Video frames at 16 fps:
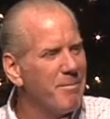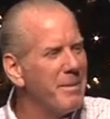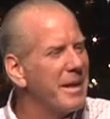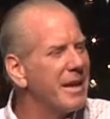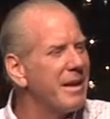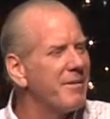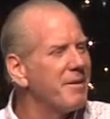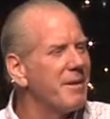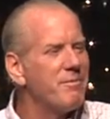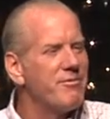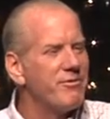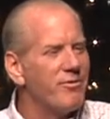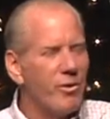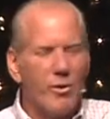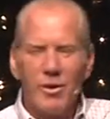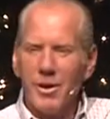Many of them
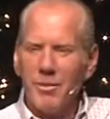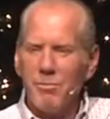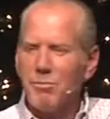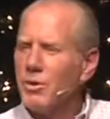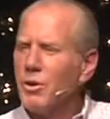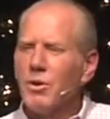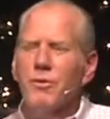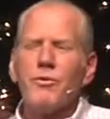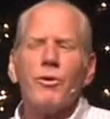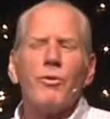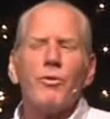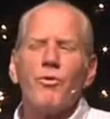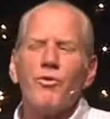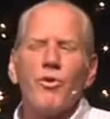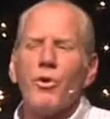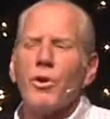foreign,
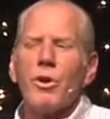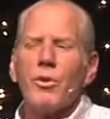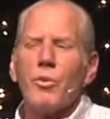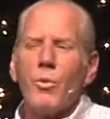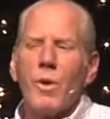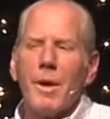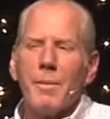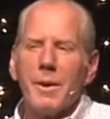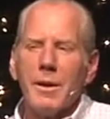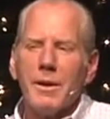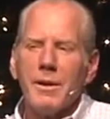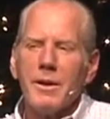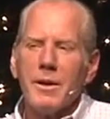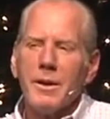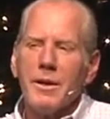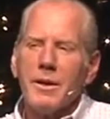beautiful foreign women
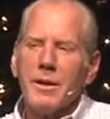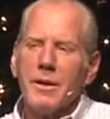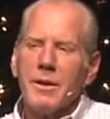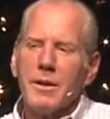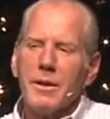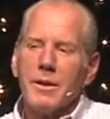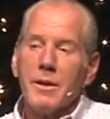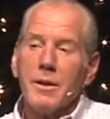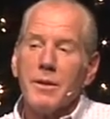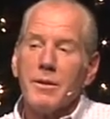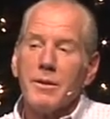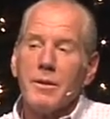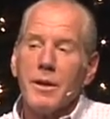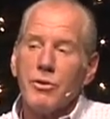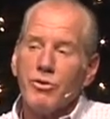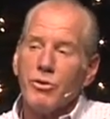
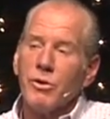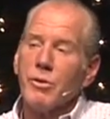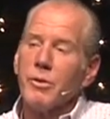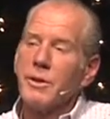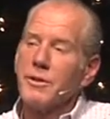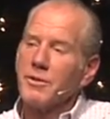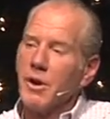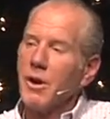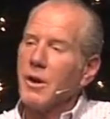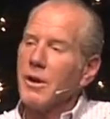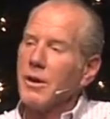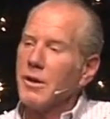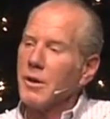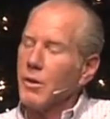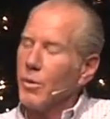that drew his heart